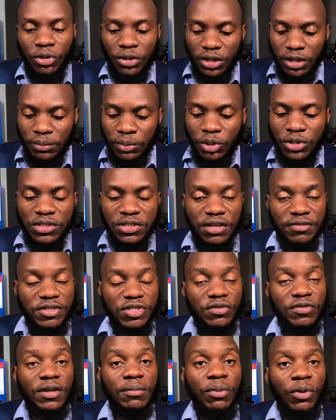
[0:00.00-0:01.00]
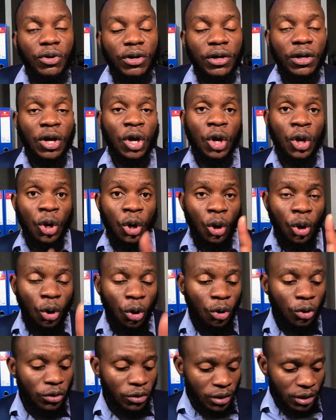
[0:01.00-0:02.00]
They'll be on the surface of the bone,
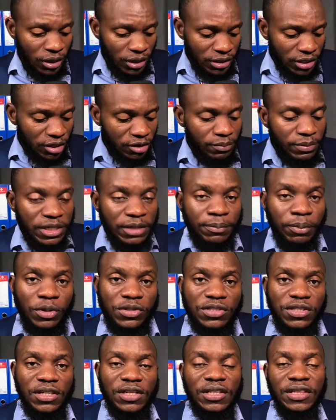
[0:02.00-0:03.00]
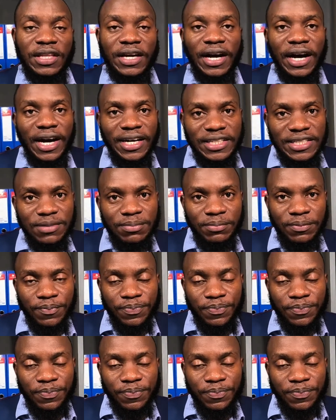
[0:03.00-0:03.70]
or they'll be deposited in the heart.